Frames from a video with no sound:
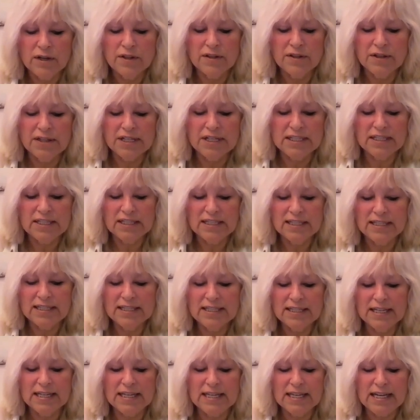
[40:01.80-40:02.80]
The
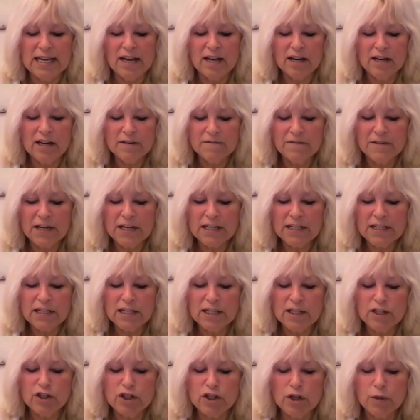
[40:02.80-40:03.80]

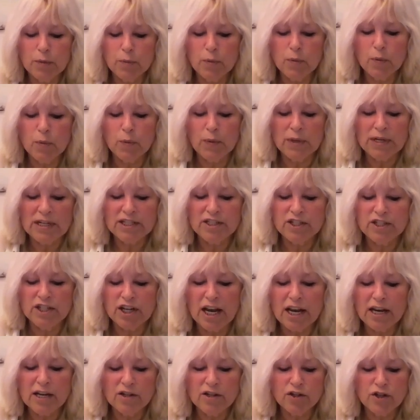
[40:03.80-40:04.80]
RFID chip will
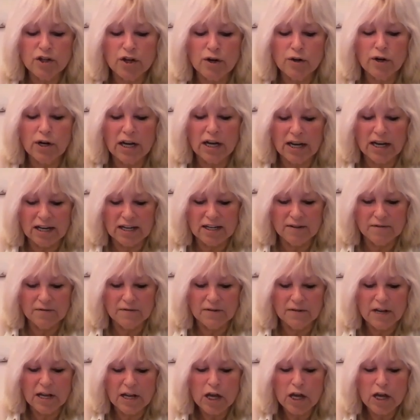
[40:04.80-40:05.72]
change your life.